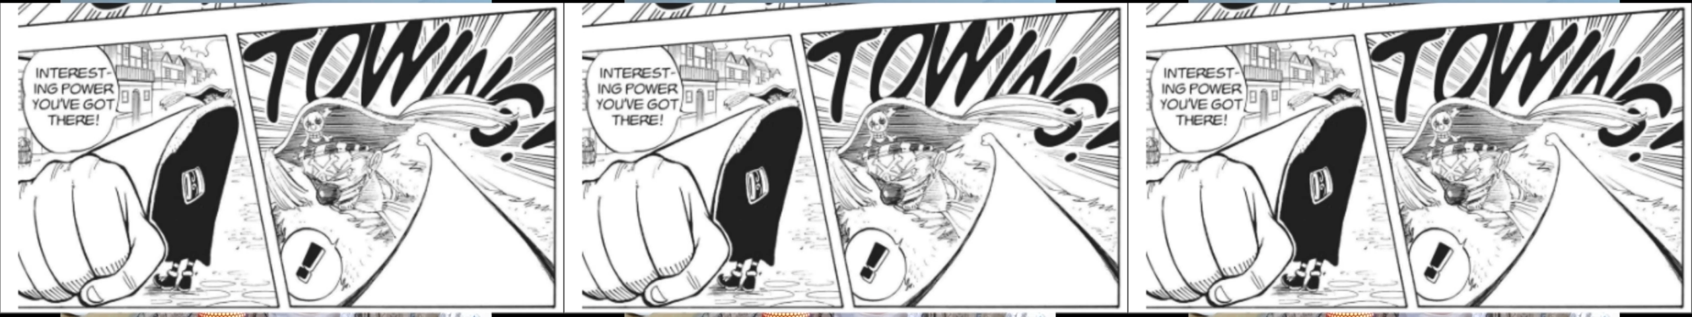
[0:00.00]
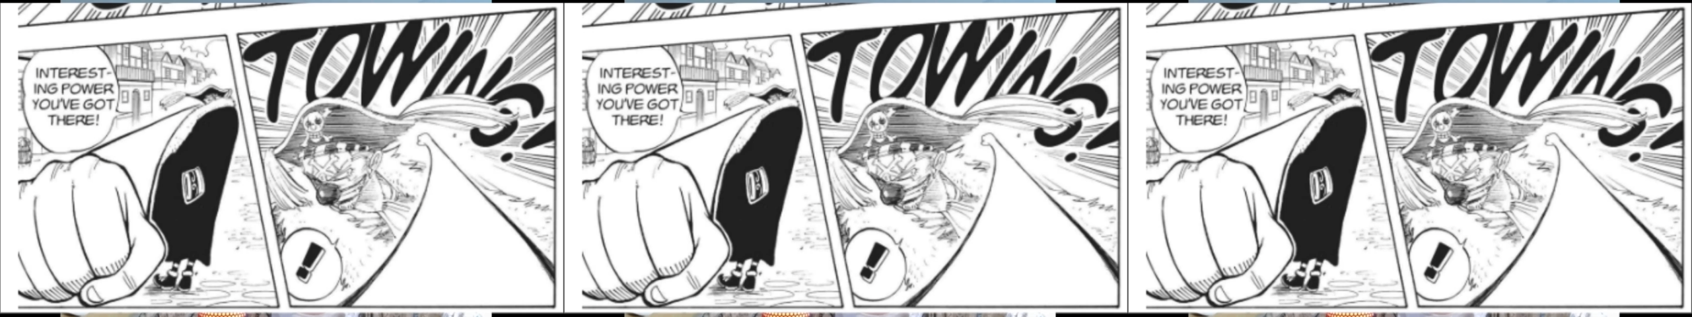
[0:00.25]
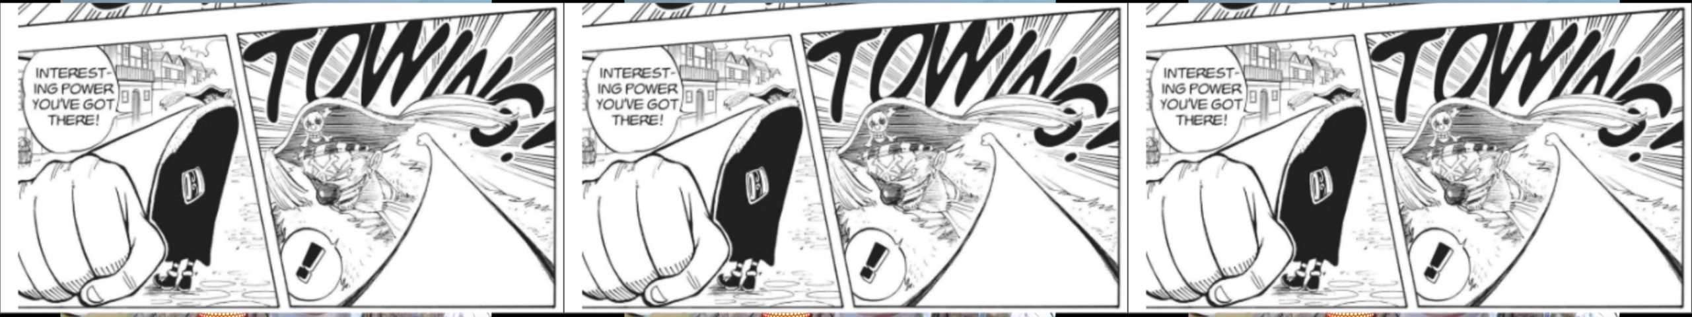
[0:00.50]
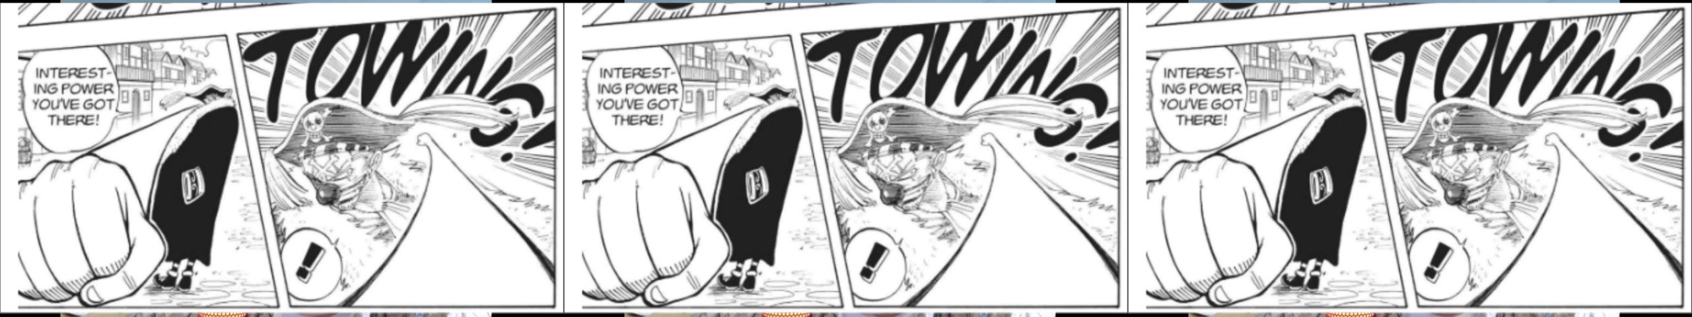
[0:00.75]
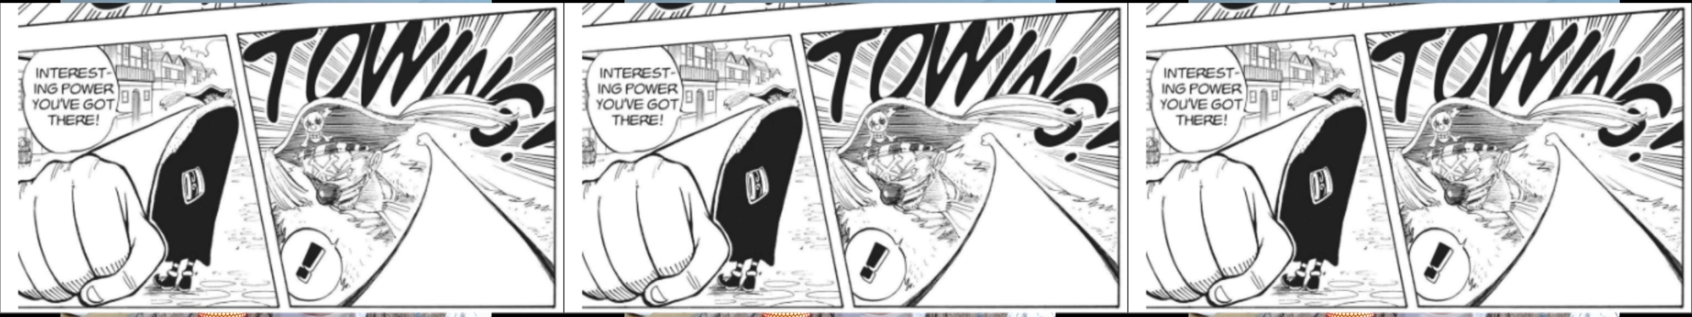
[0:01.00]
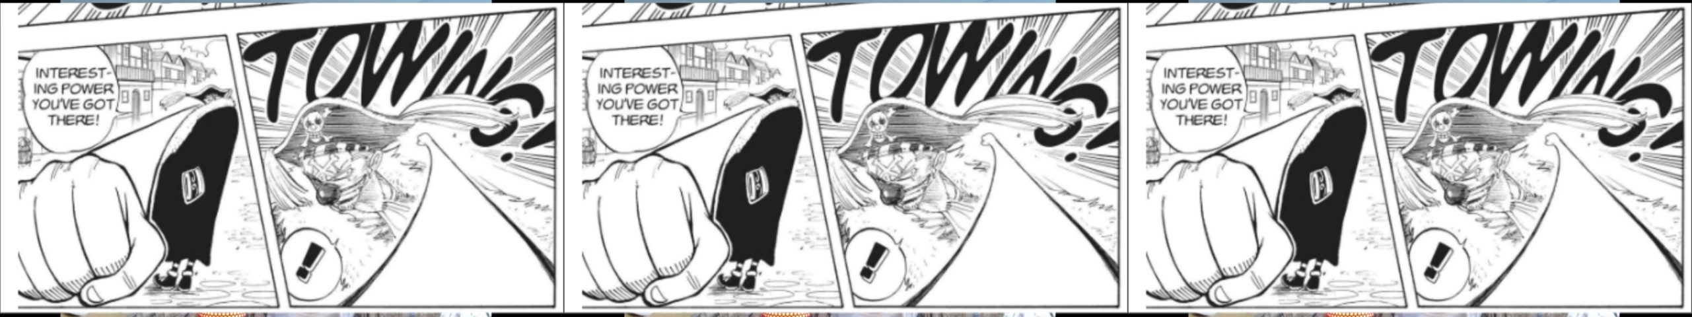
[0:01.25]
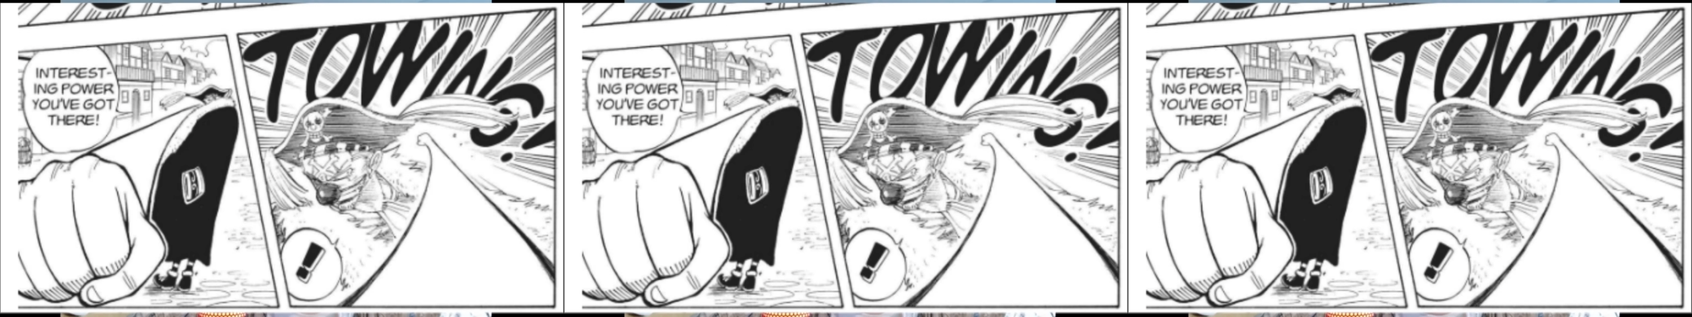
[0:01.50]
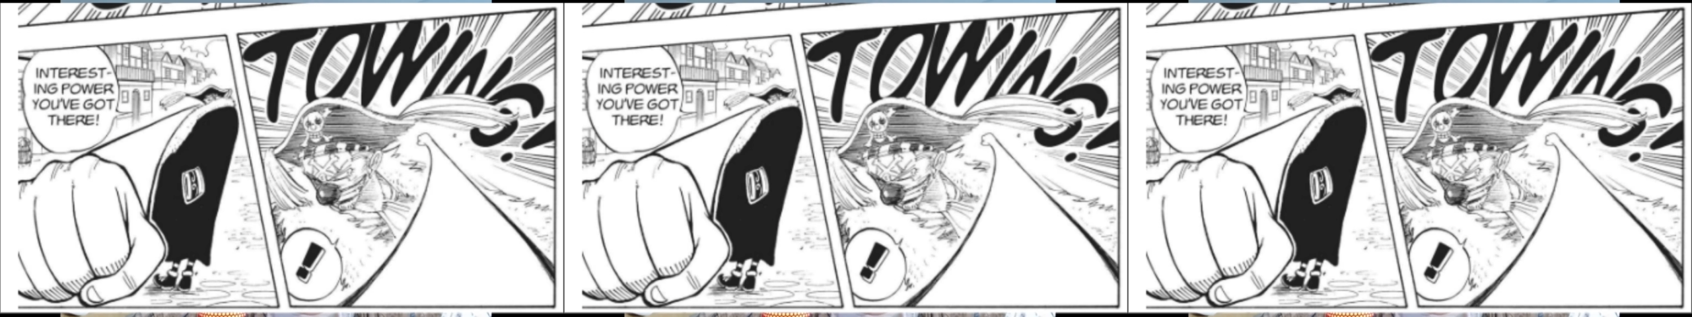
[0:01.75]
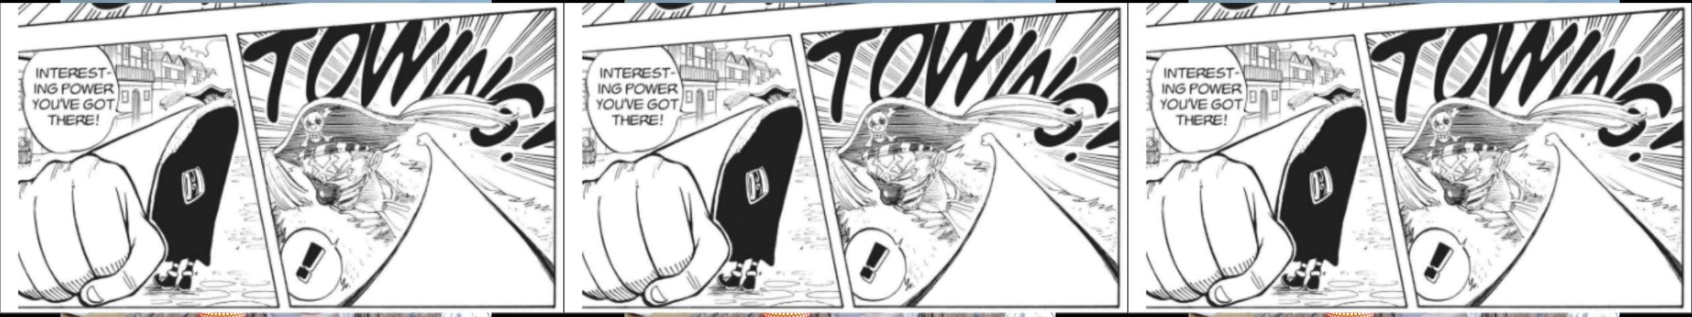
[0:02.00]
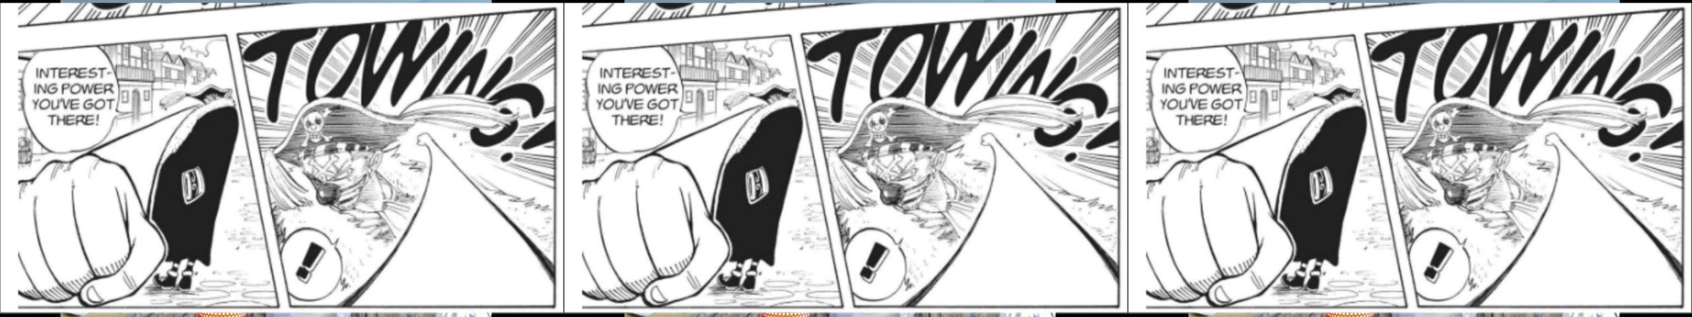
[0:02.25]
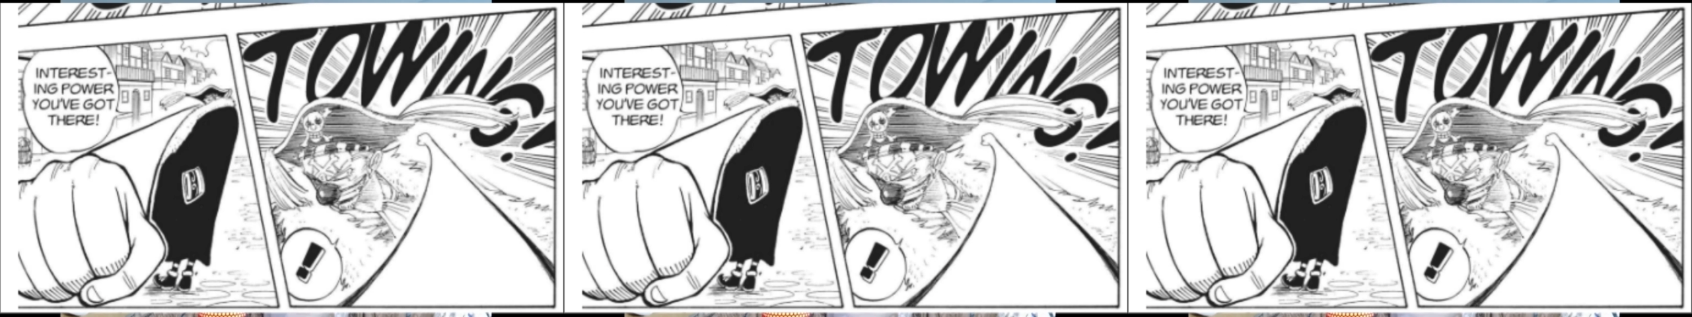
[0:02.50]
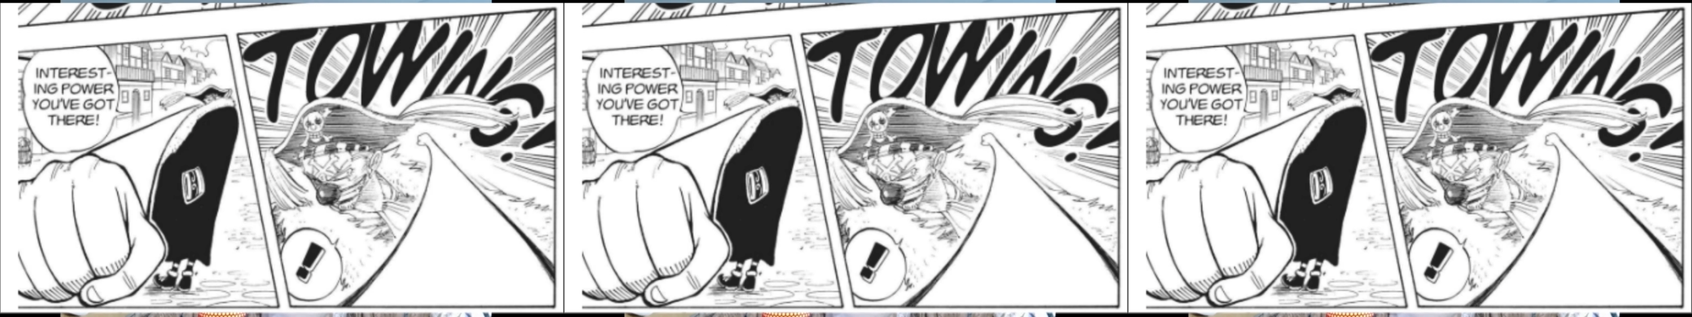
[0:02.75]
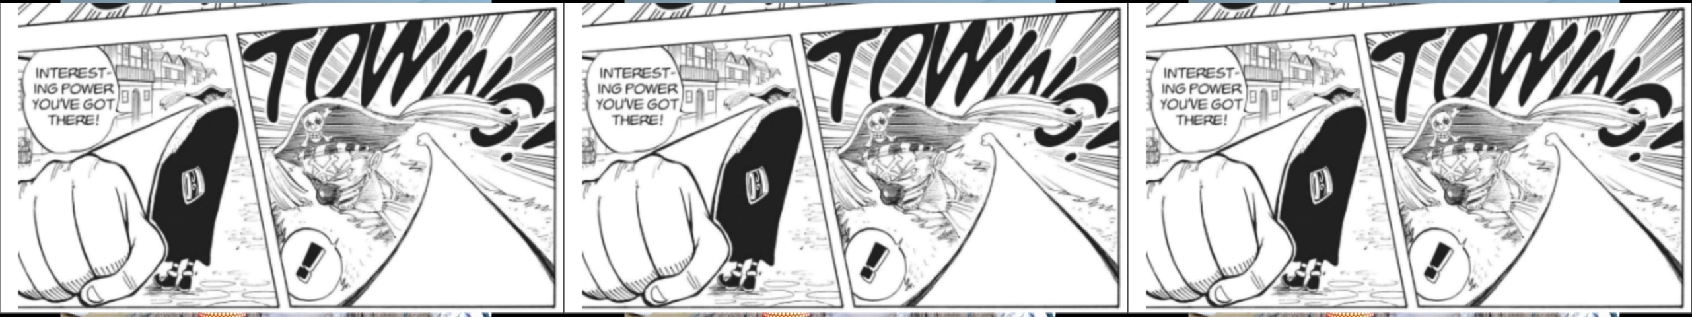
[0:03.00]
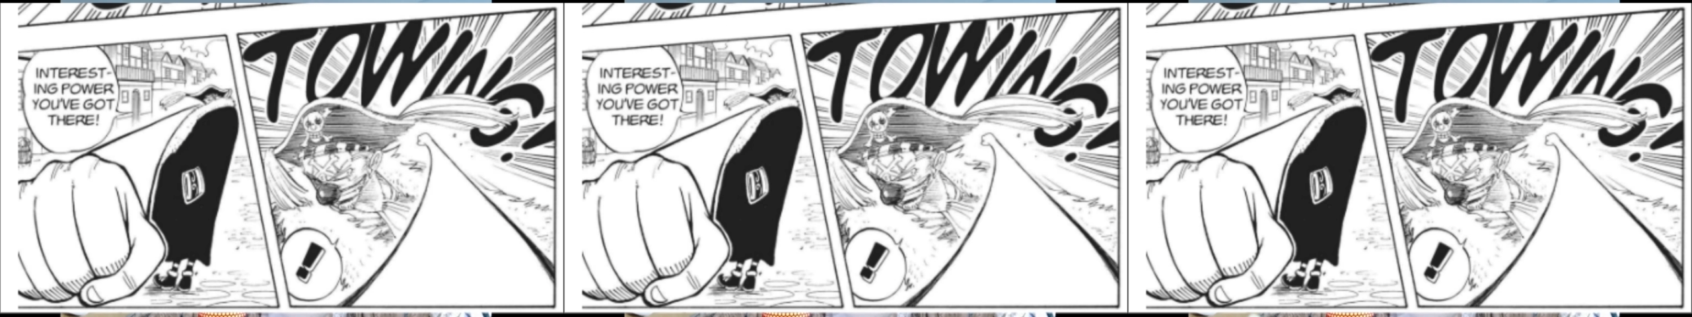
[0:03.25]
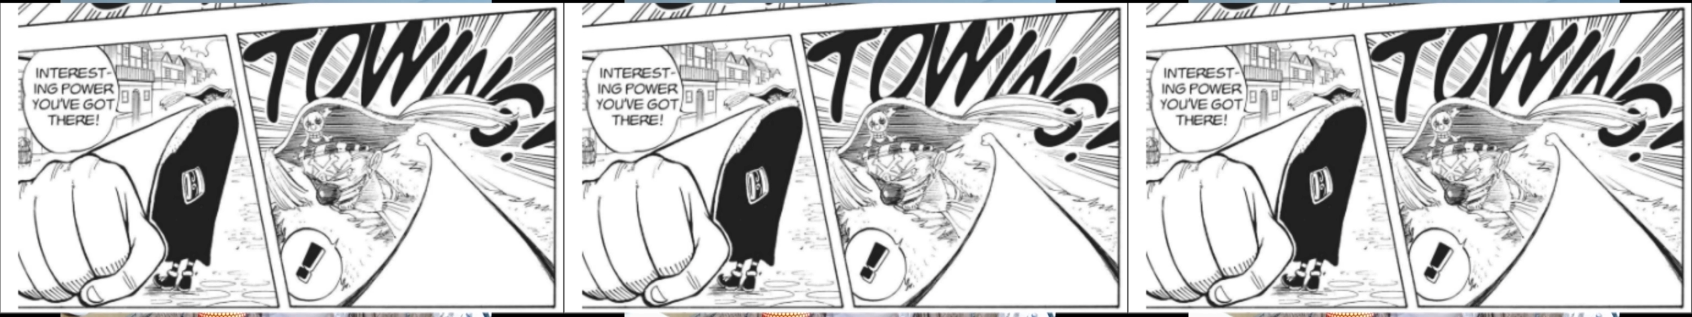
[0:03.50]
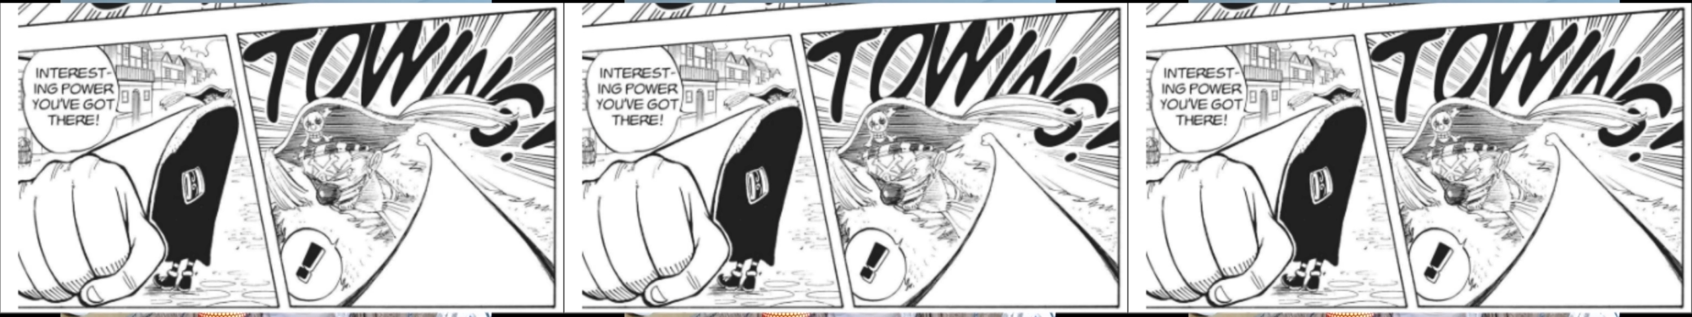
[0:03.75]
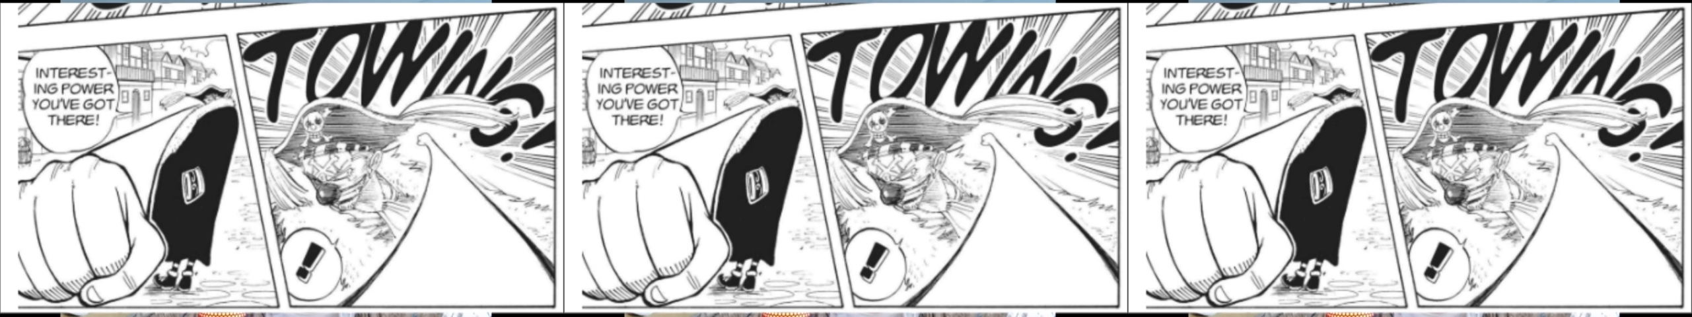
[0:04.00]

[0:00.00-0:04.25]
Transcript: Nobody's mouth can be seen.